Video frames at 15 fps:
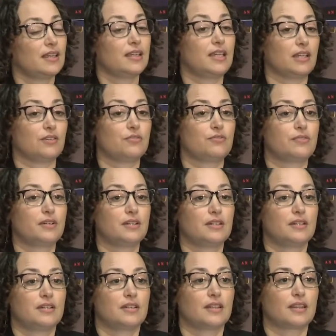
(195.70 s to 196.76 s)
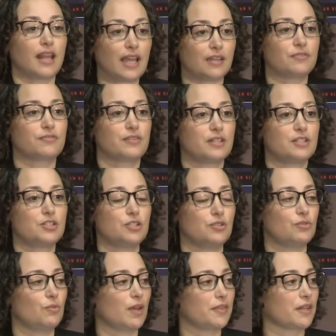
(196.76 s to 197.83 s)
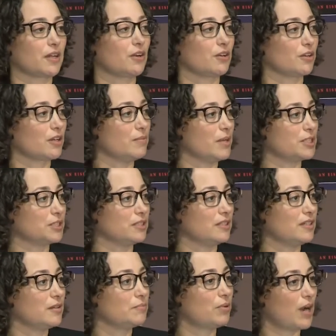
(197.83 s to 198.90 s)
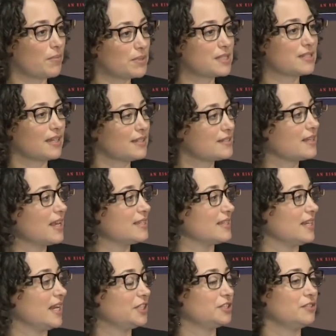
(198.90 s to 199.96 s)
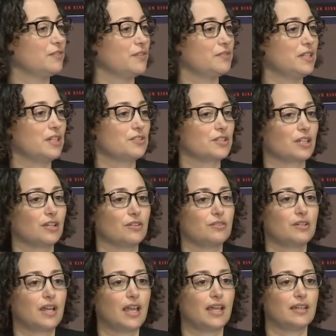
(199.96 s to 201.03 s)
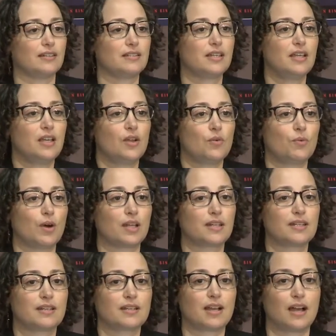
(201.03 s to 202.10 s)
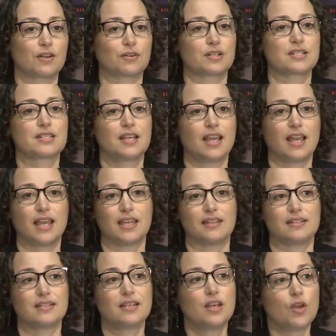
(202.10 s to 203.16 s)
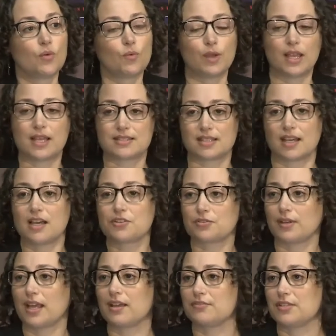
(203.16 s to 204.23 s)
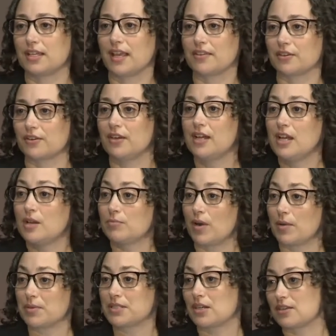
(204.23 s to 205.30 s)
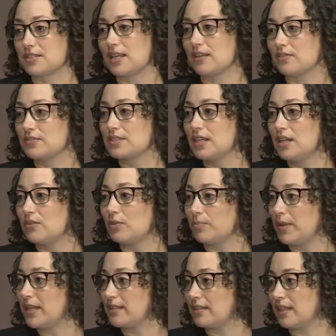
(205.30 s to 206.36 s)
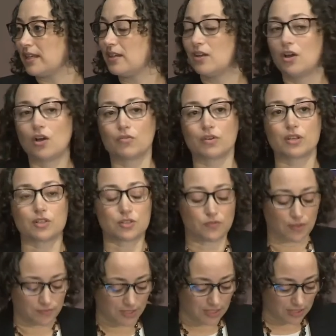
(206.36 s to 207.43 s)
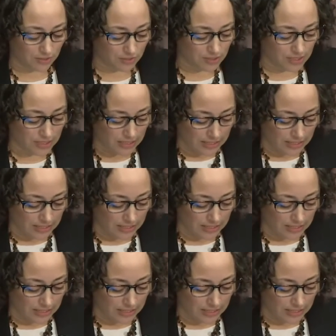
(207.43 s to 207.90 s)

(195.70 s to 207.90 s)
give life to what the Kerner Commission promised us as a nation 50 years ago, and what Congress and we as a country have together promised ourselves repeatedly over those 50 years.